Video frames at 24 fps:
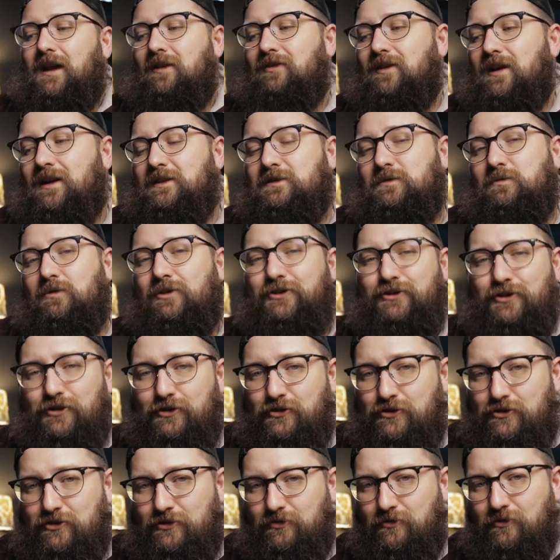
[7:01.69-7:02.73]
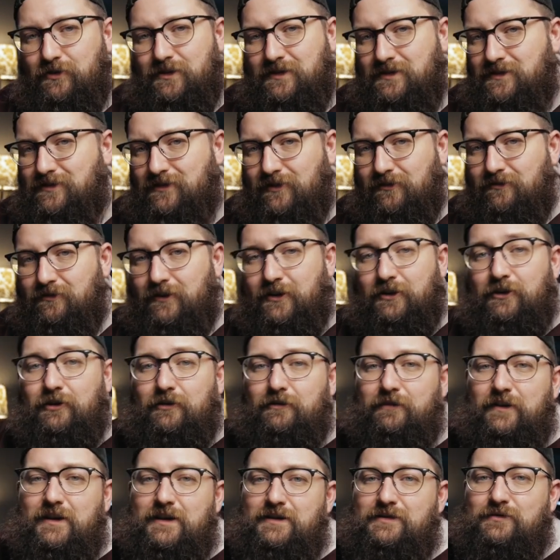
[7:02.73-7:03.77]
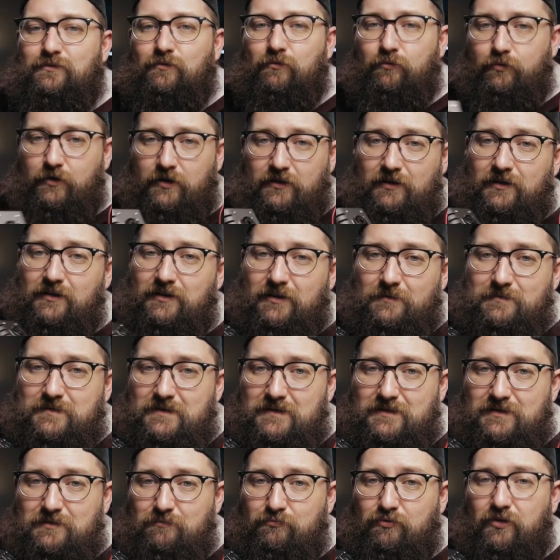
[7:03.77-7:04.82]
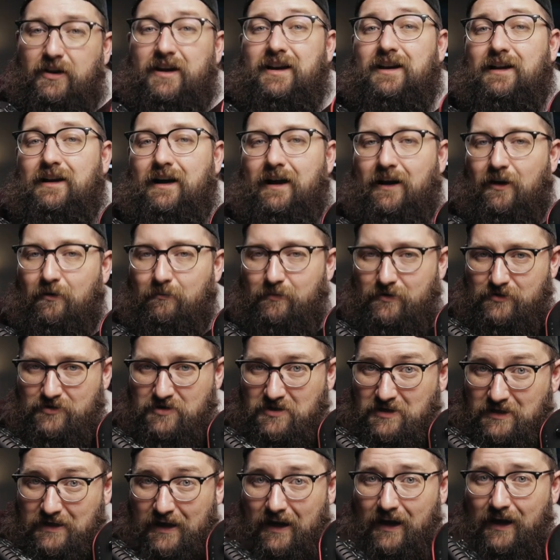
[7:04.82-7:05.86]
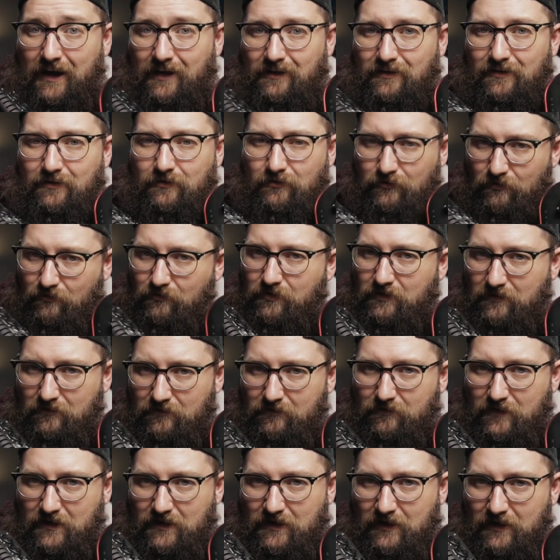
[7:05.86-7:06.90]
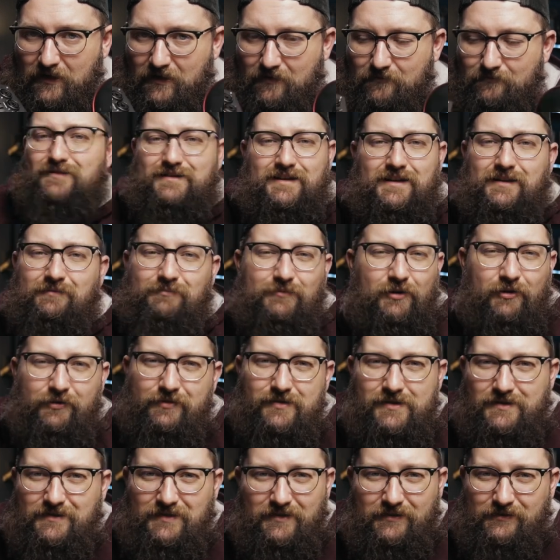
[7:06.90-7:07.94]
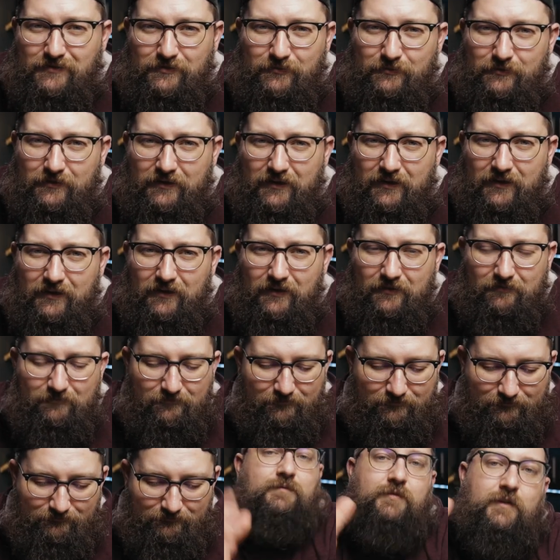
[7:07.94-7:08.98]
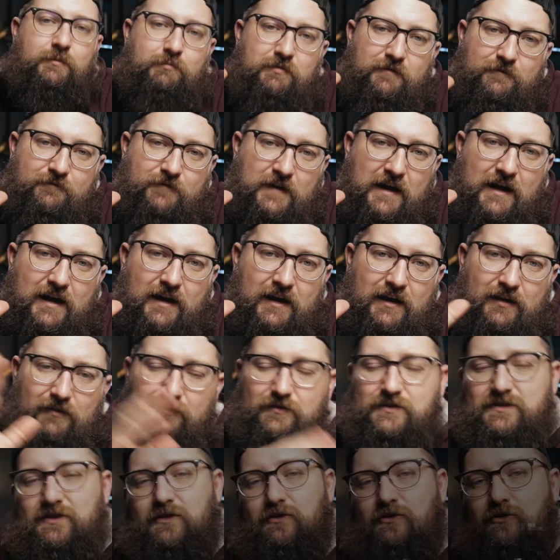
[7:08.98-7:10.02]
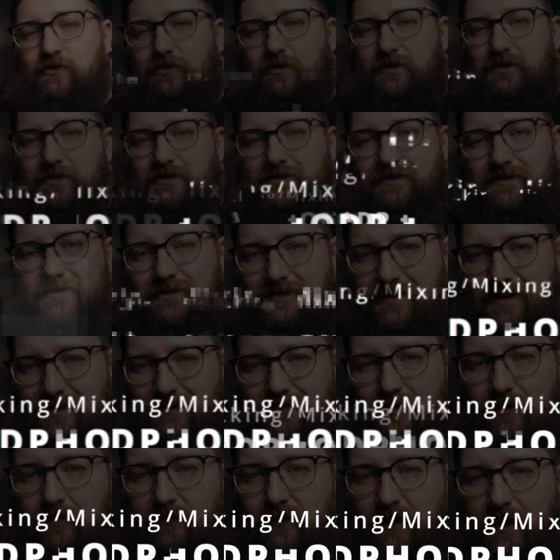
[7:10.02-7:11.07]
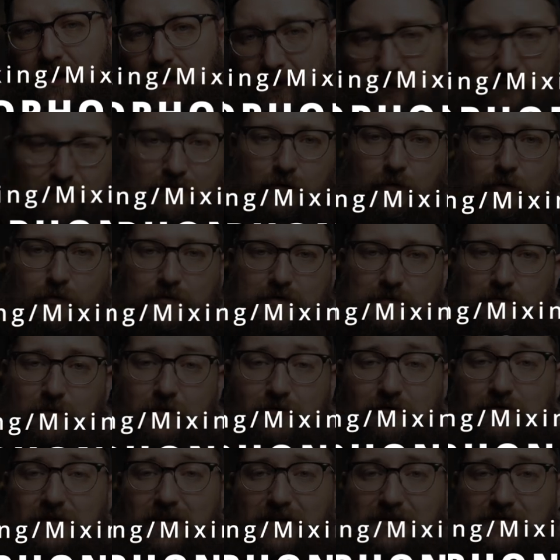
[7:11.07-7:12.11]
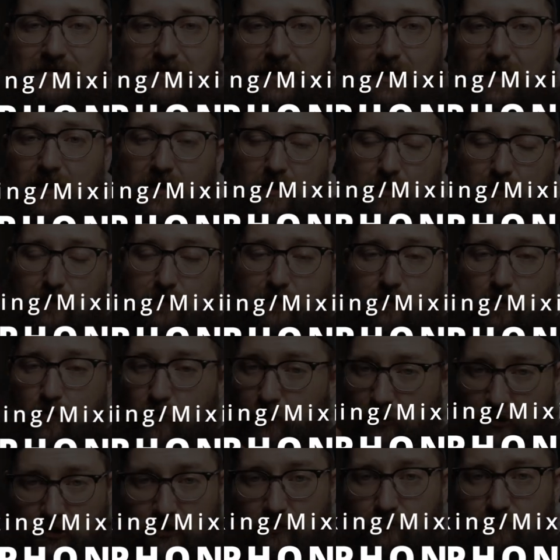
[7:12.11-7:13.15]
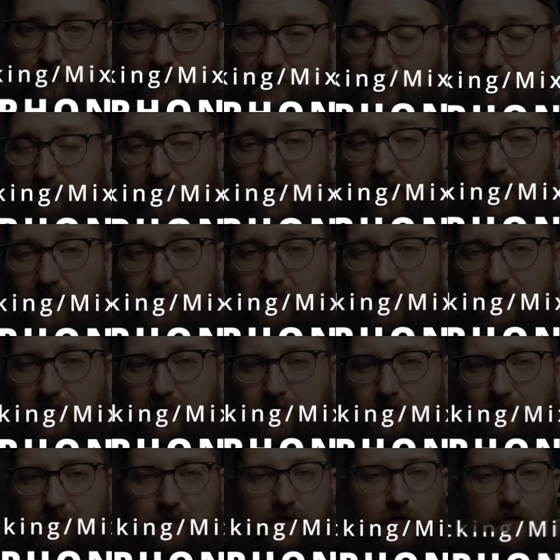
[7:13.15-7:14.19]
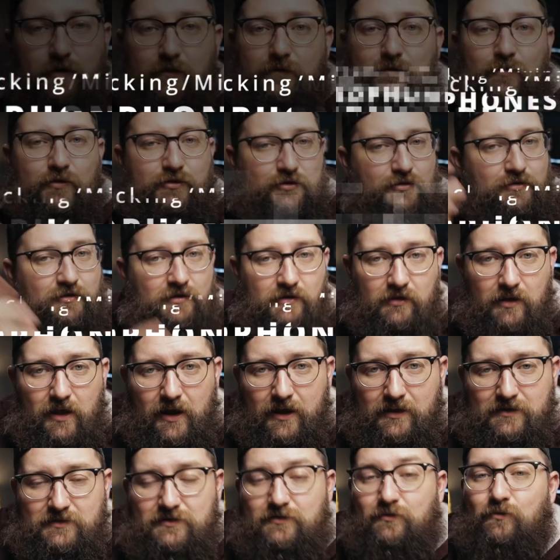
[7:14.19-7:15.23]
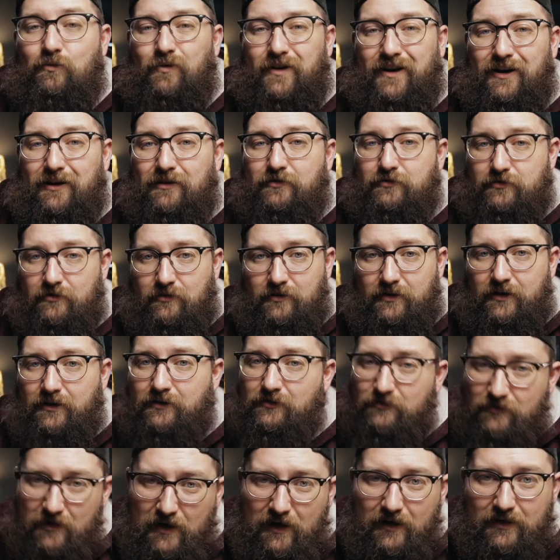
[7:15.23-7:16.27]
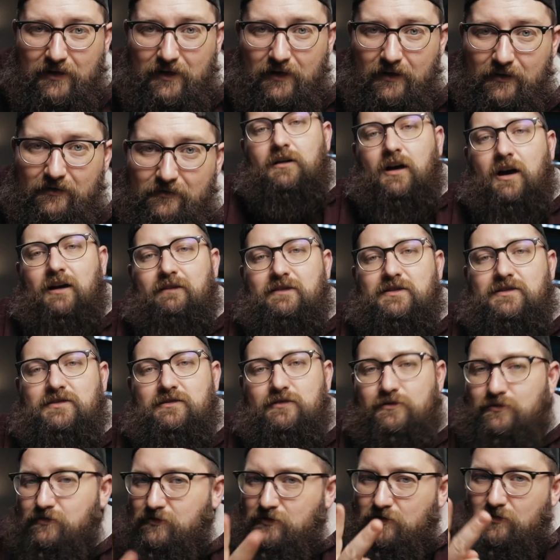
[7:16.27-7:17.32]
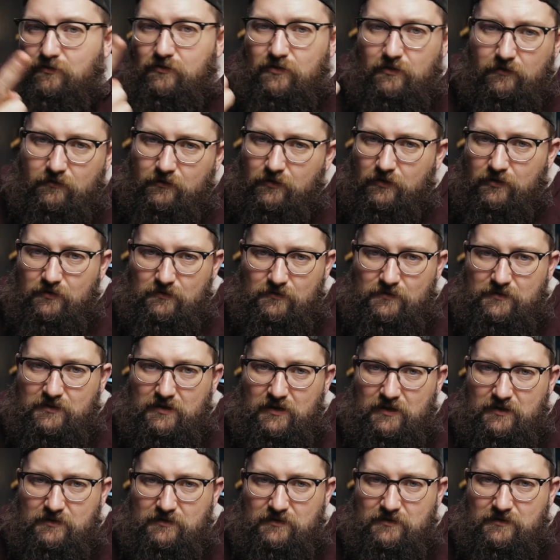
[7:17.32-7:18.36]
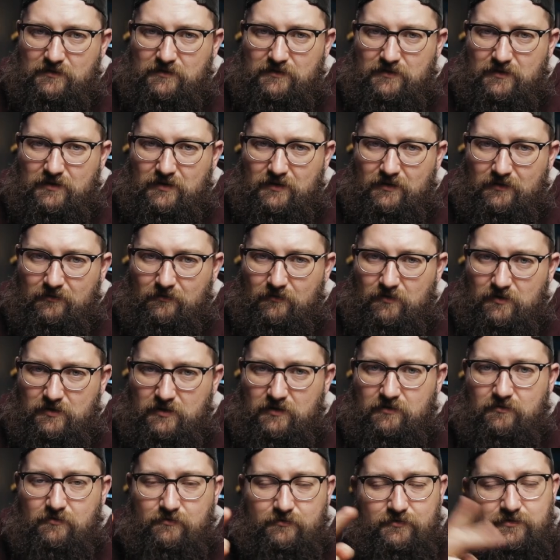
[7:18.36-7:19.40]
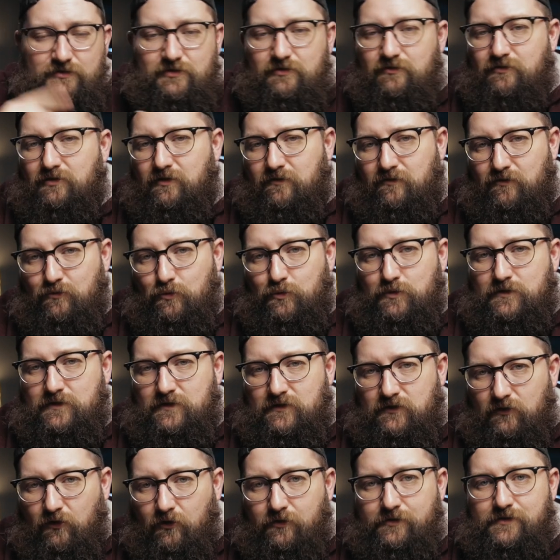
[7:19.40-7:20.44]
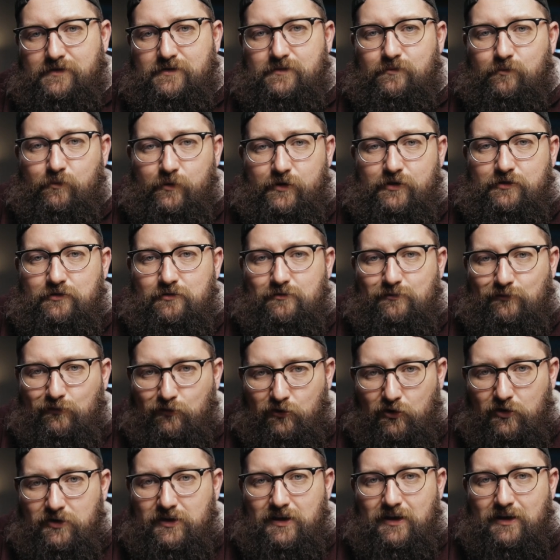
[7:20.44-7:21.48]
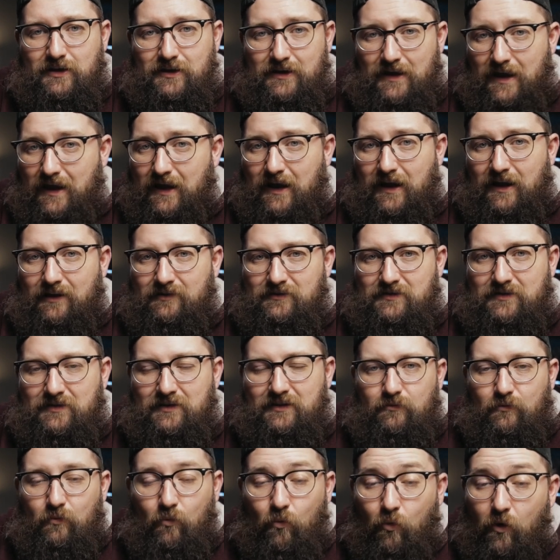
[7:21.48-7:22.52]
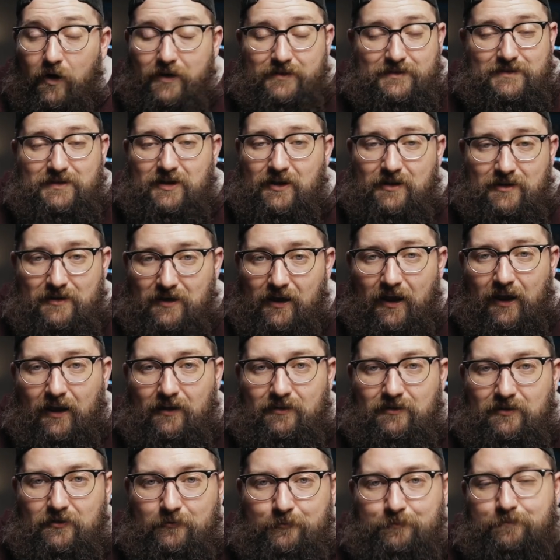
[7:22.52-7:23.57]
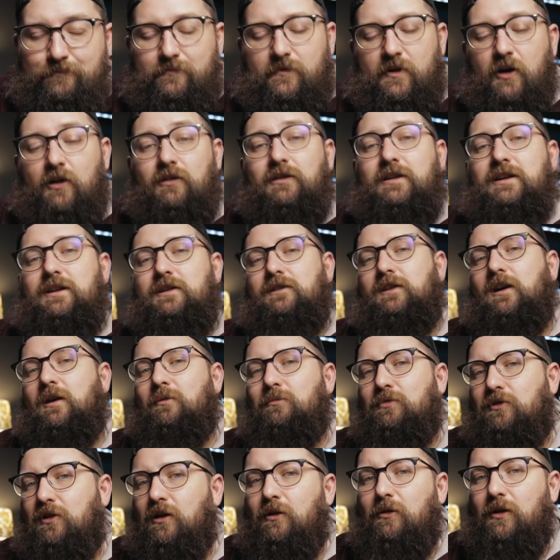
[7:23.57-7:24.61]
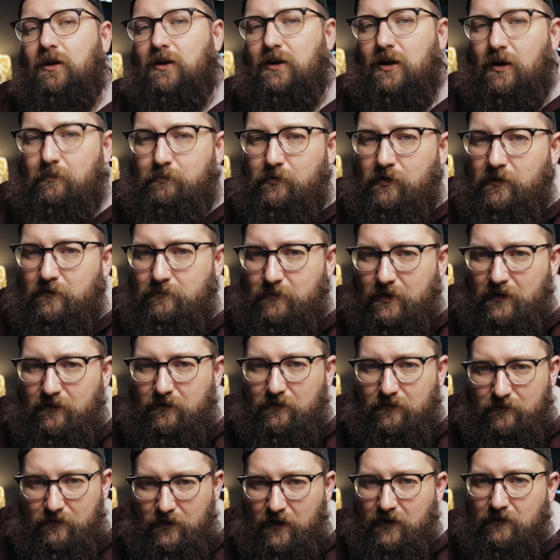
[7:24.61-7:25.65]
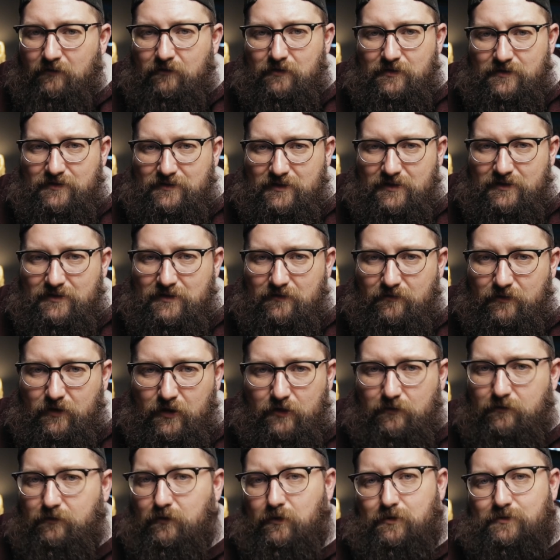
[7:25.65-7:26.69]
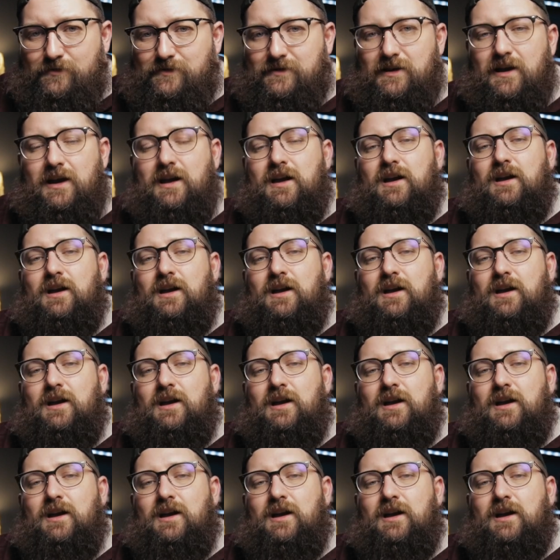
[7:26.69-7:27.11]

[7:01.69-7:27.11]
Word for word: And that's where your choice of interface really comes into play and how much gain you can feed it. See, all these things are related. Number five is a good set of headphones, whether that's for you to mix on or for your clients to wear during tracking. Obviously, those two different use cases can yield two different results when you're looking at what to get. I'll link down below a couple of my favorite sets of headphones.